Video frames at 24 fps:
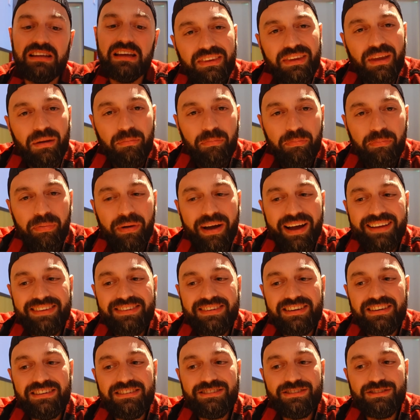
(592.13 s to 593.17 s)
The
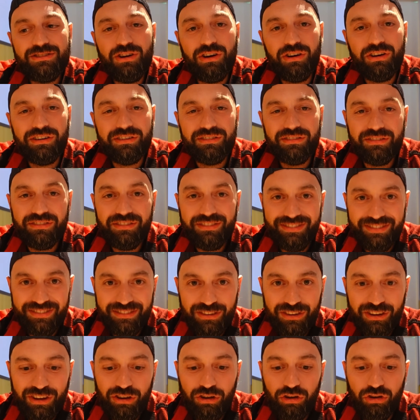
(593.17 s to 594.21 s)
batter's not
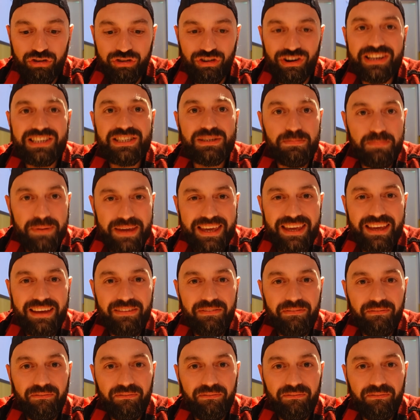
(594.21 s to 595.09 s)
crispy,